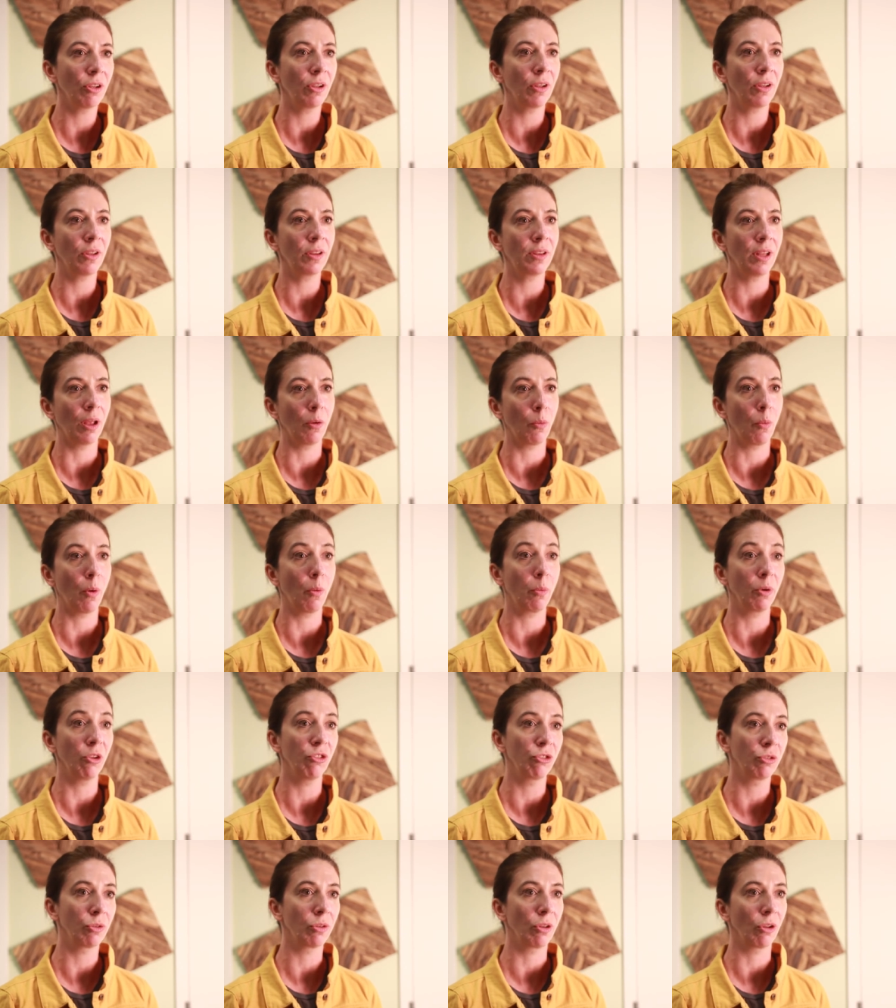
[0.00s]
and what
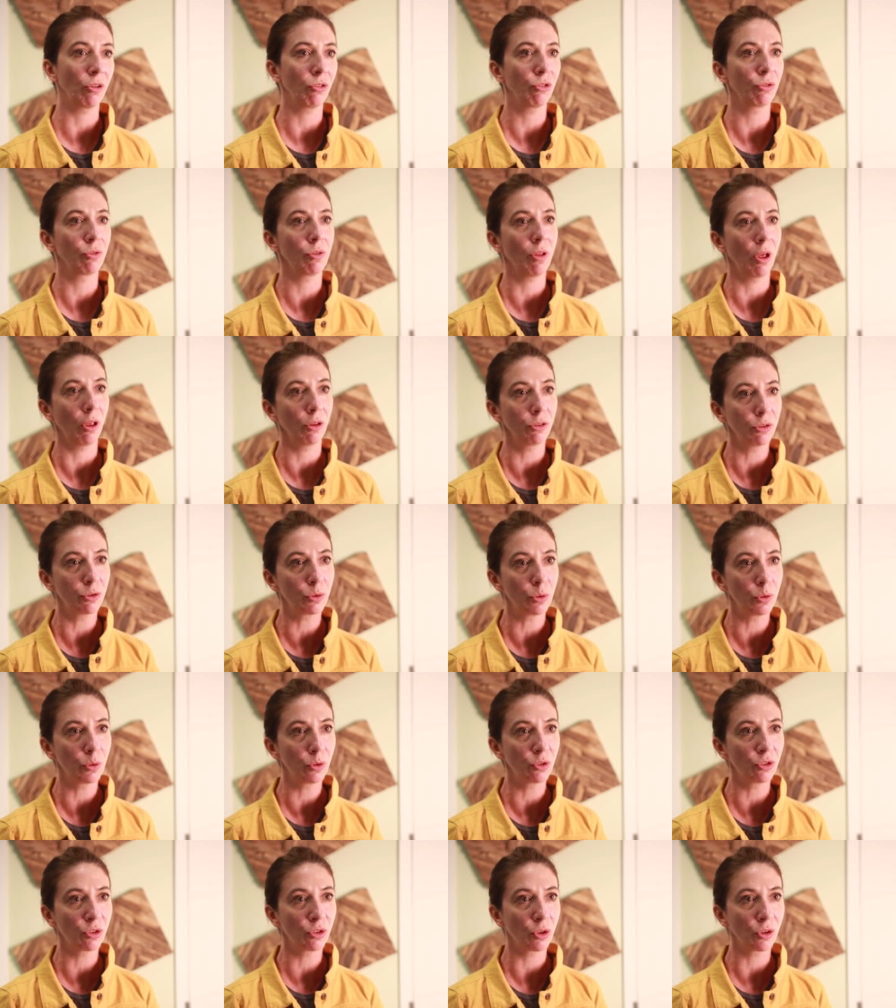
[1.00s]
we should and should not
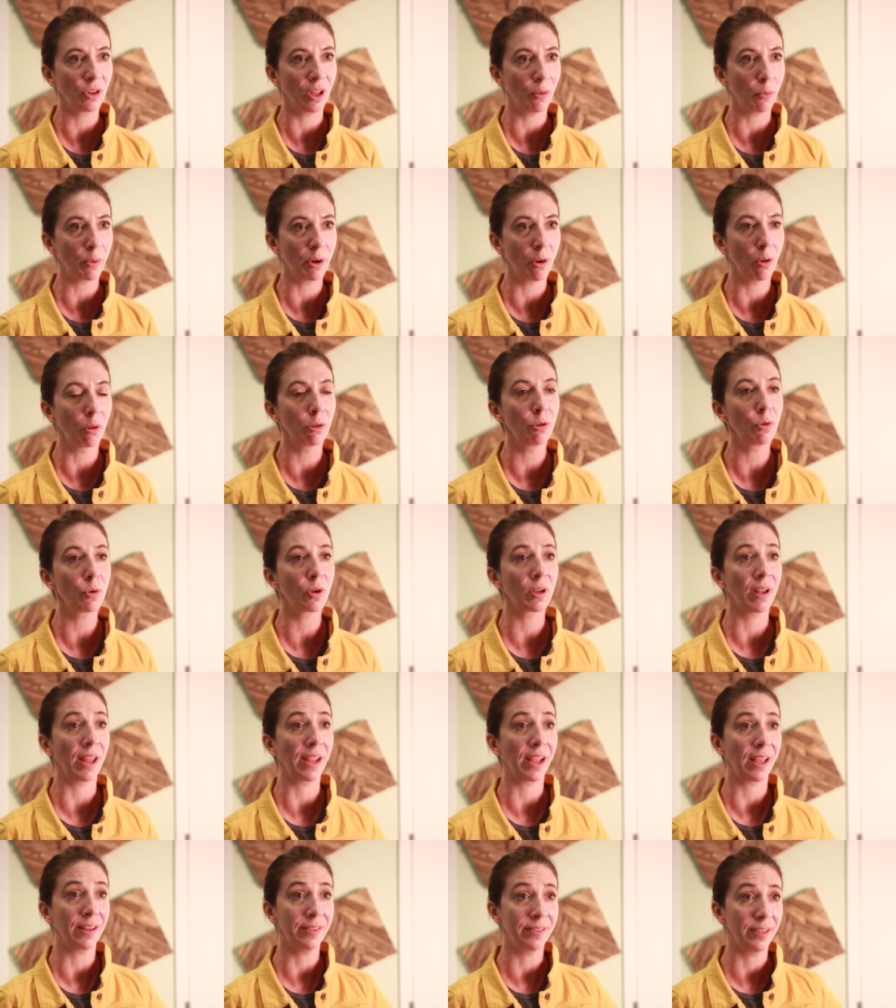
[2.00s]
do so that we all look
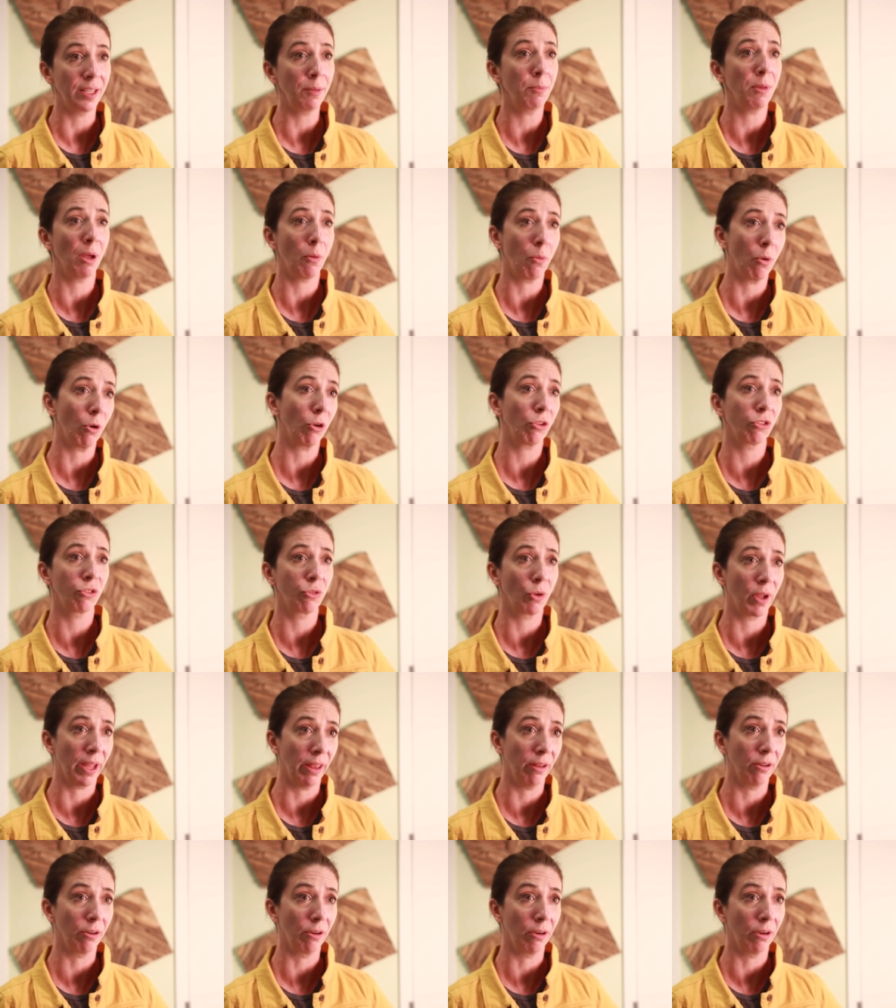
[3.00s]
like a team that works
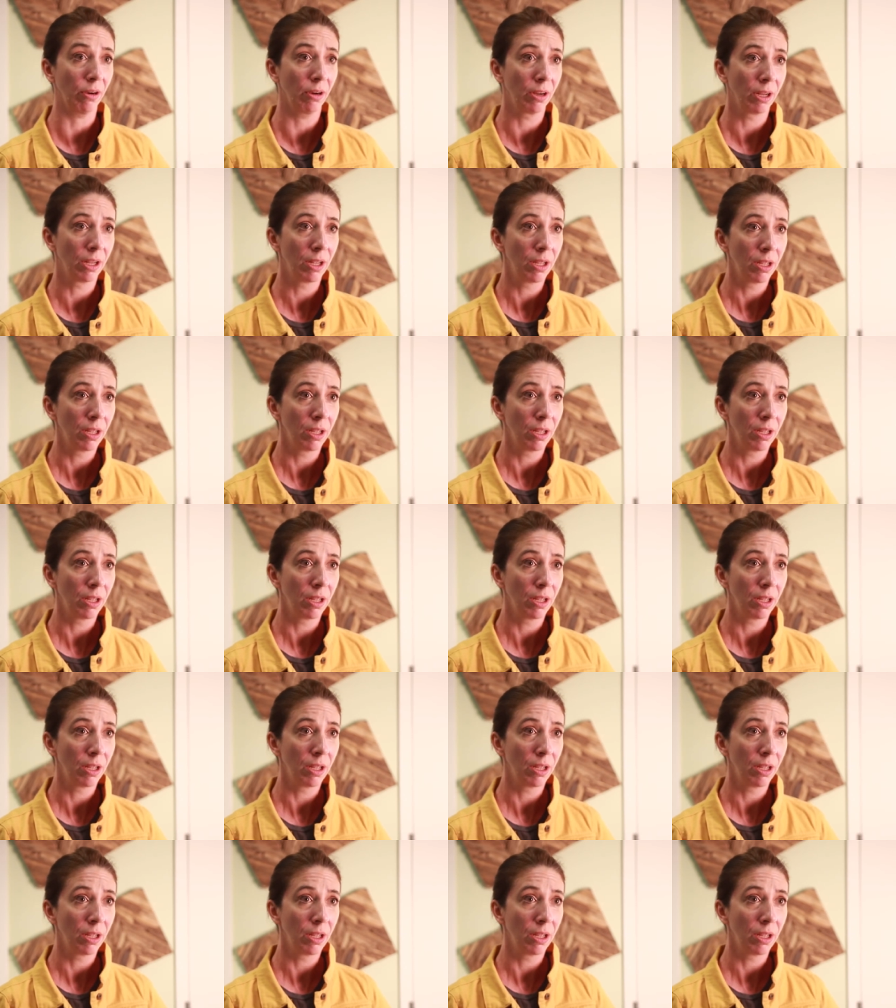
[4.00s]
together